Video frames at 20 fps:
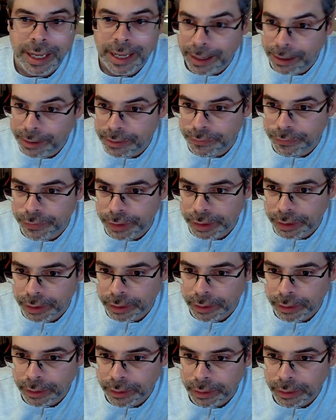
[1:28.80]
out of
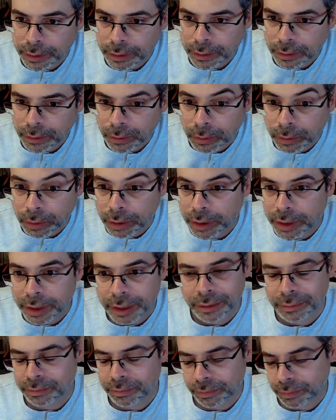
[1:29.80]
there, or
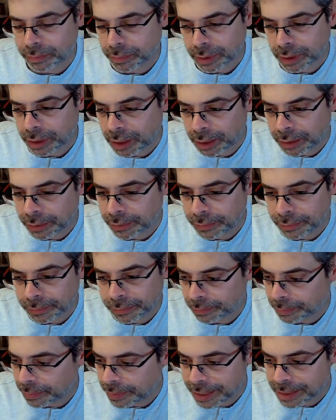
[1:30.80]

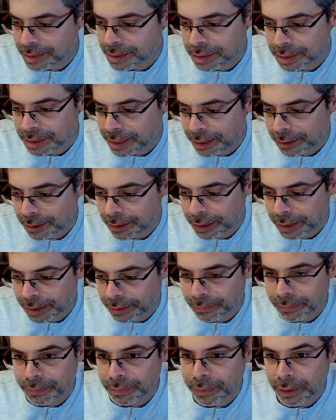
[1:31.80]

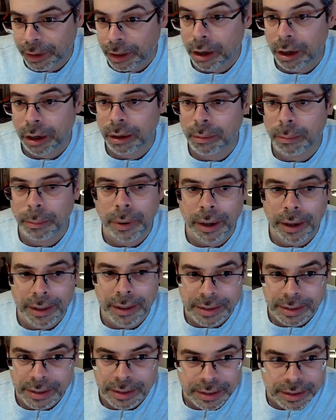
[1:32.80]
unnecessary long
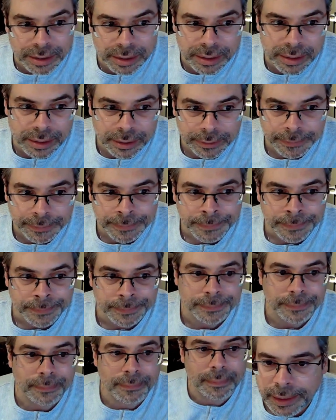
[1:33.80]
pauses.
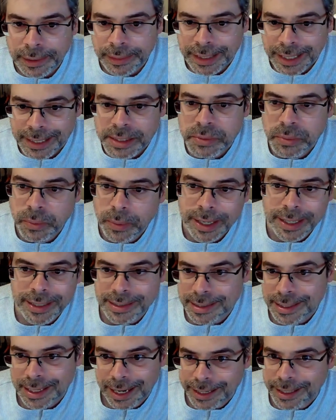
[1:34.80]
That's why
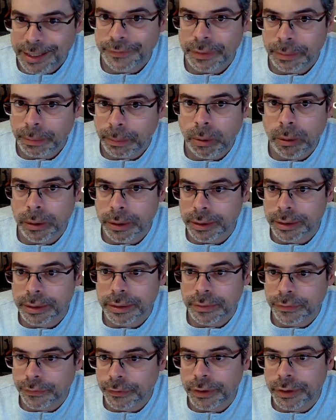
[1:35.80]
it's kind of
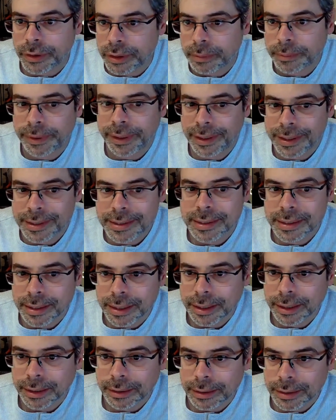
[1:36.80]
important for you to be
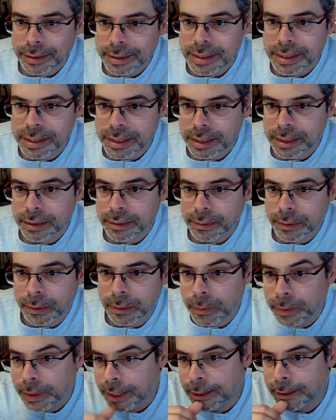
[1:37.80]
listening to see,
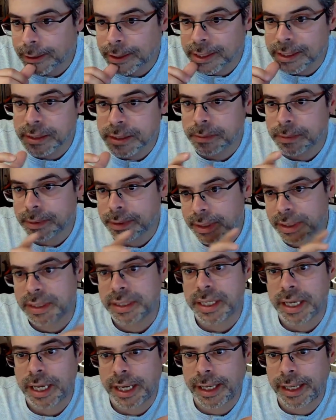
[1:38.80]
okay, this
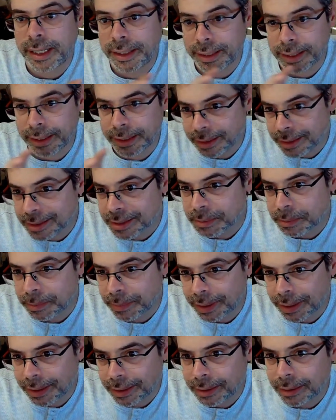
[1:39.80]
and this
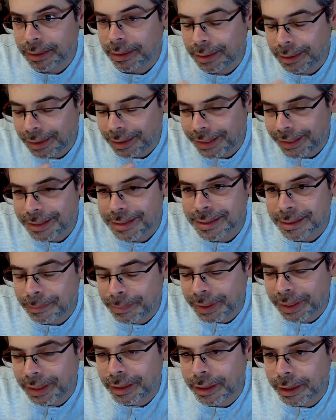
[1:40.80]
but needs to
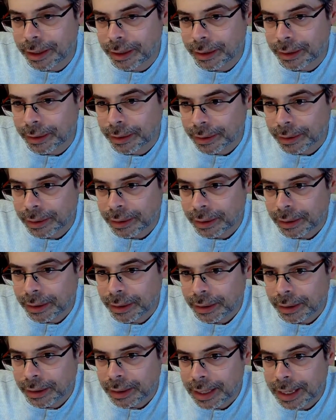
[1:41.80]
be there.
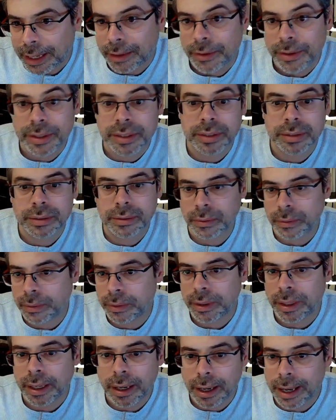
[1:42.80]
This
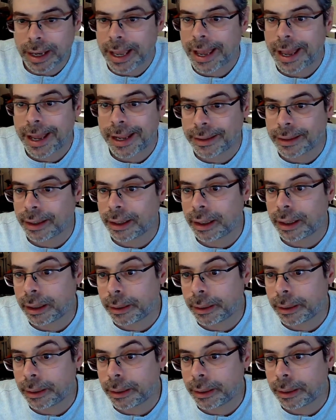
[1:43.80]
and